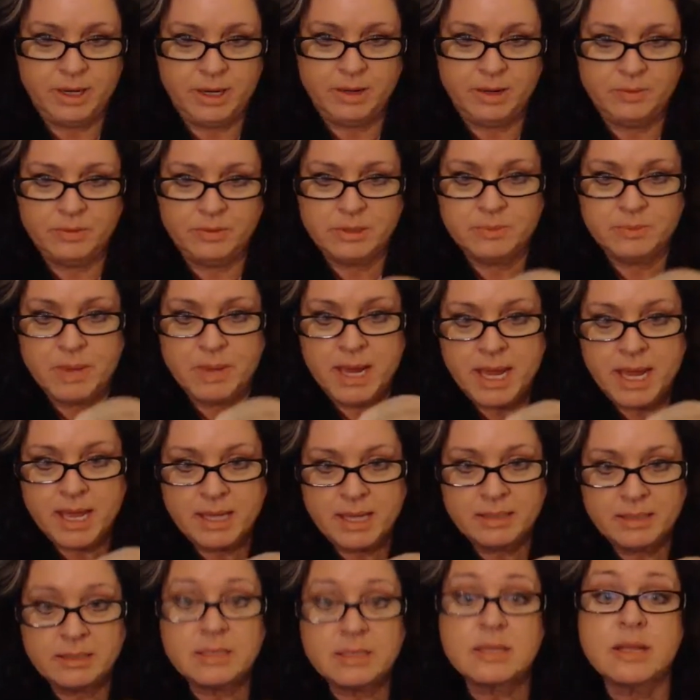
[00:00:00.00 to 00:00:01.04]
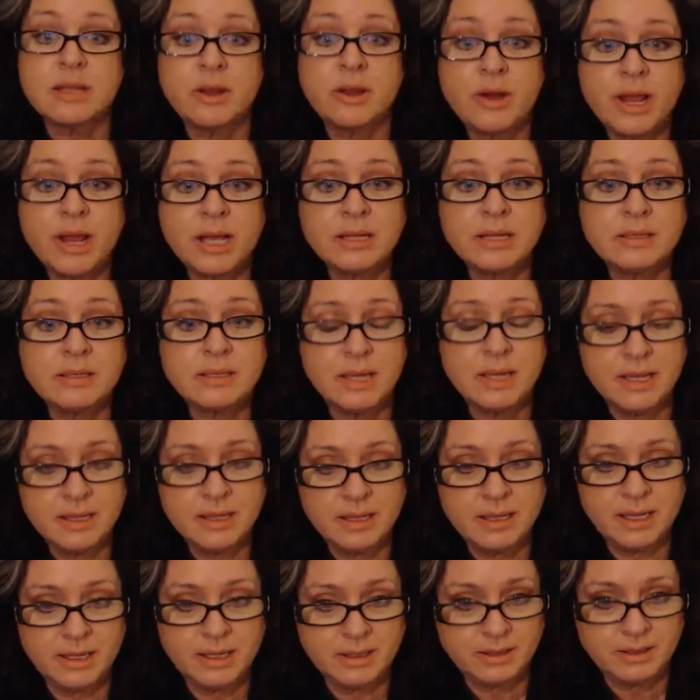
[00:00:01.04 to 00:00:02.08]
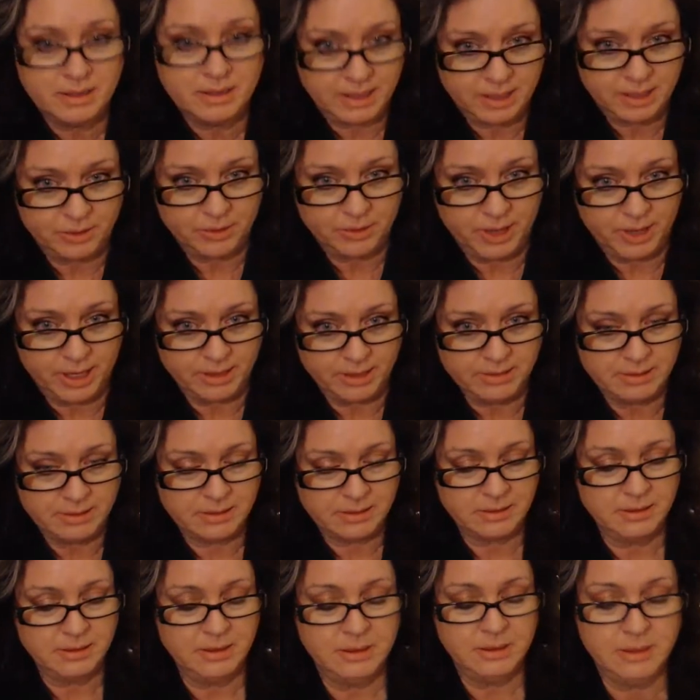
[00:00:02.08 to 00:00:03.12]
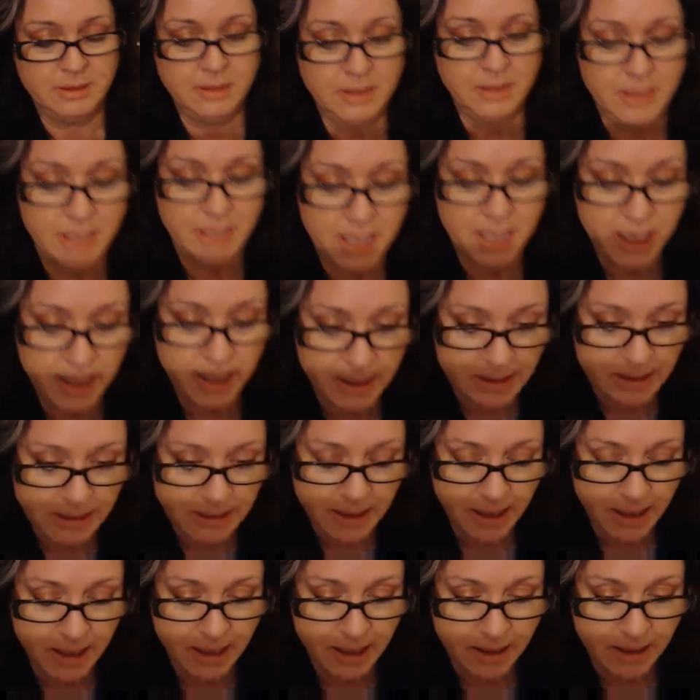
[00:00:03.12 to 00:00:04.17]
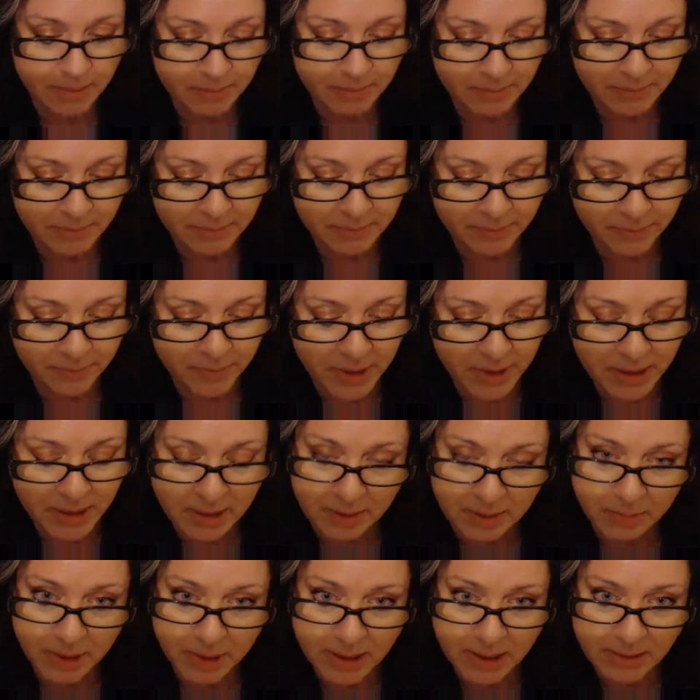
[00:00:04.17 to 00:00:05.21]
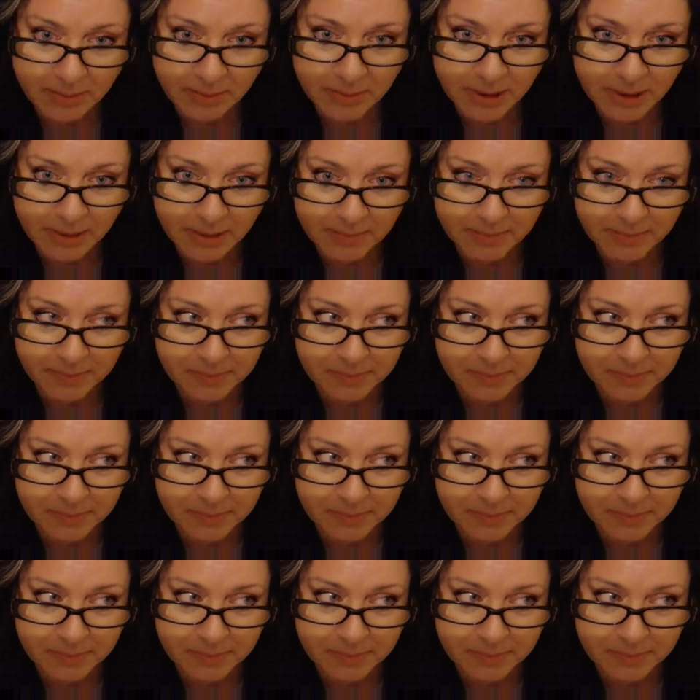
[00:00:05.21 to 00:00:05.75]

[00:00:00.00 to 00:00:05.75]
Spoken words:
was my hands, their hands, and then the other hands, and then blessed me.